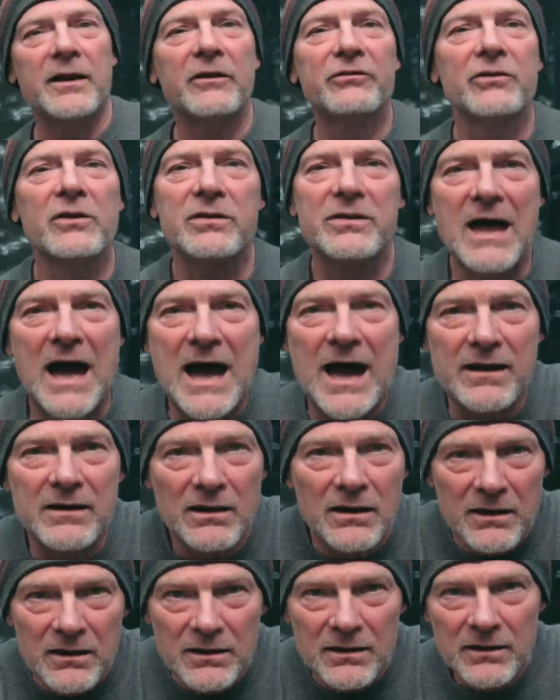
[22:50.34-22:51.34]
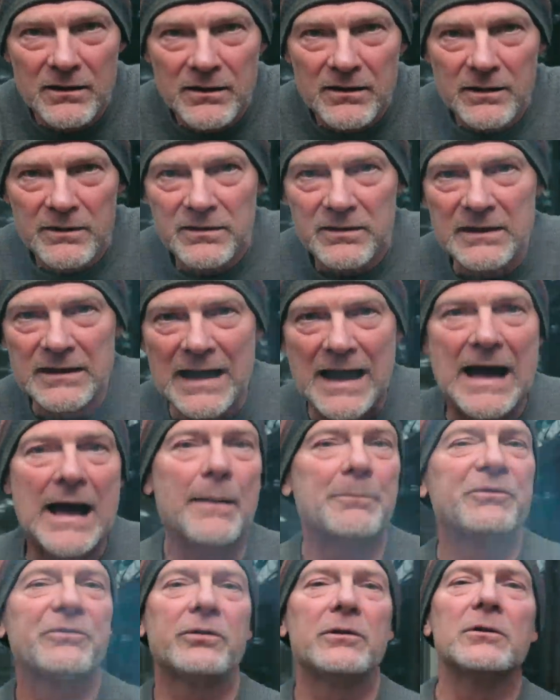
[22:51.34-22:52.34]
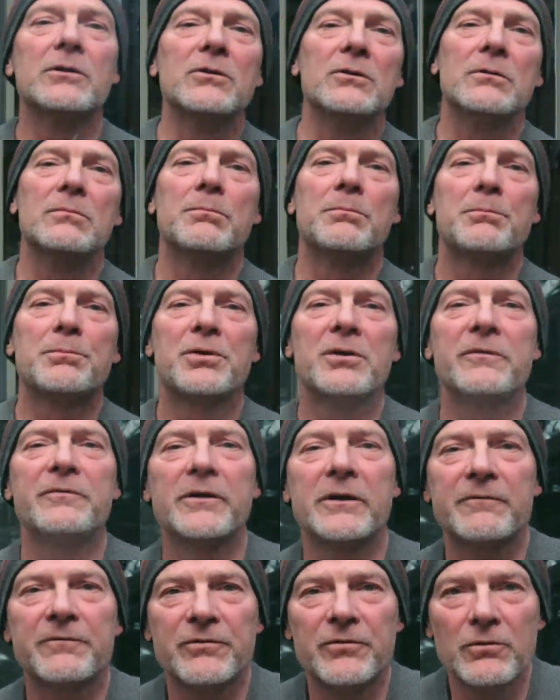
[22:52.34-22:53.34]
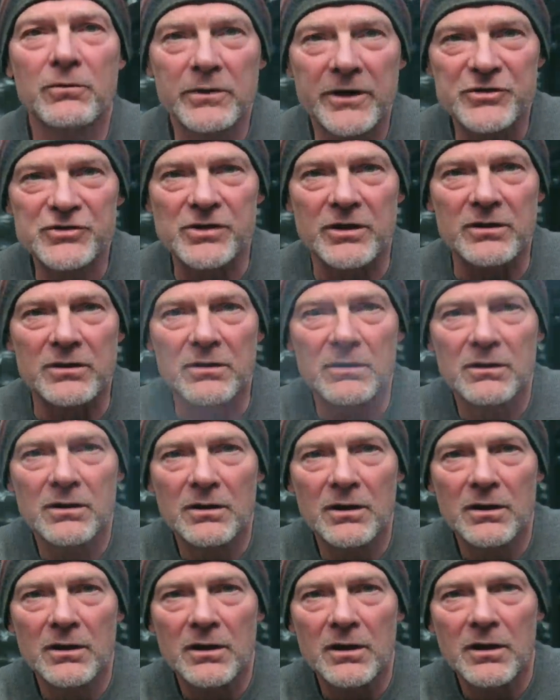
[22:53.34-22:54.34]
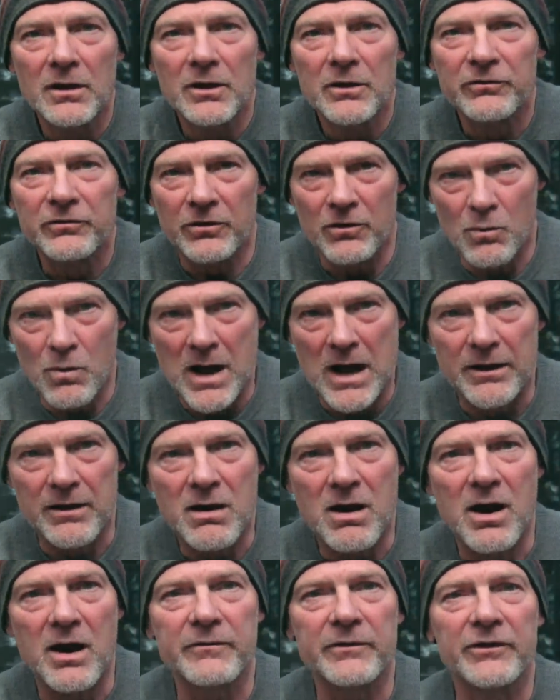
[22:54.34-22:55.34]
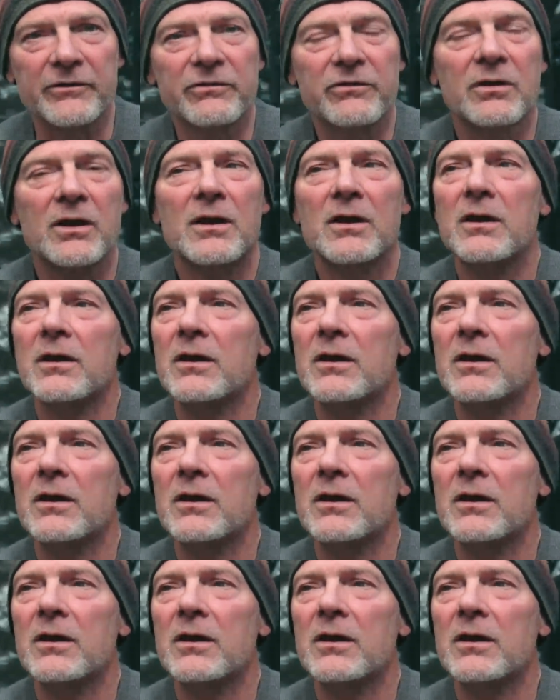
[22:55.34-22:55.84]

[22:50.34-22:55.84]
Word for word: isn't that the absolute perfect fruition to the wild harvest?